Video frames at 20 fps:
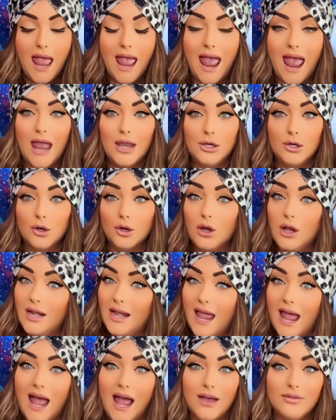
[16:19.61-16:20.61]
and you're going to
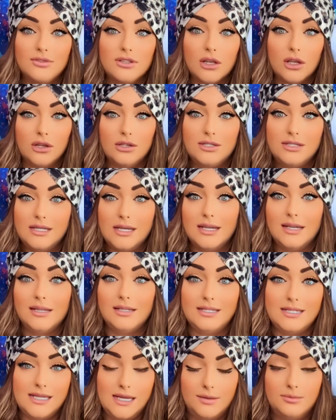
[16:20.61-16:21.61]
have to
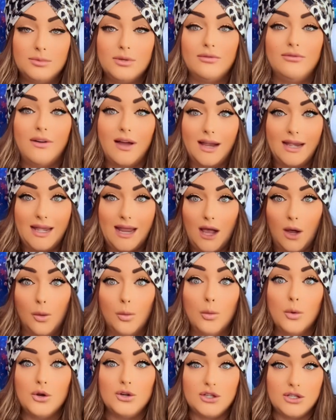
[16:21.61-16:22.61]
dig deep to find out
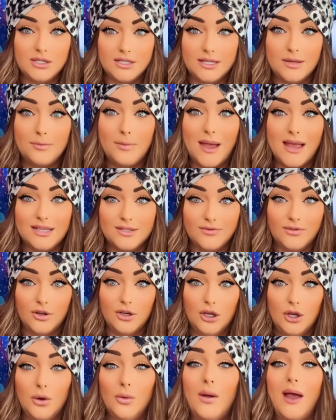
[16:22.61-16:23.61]
which is the best for you.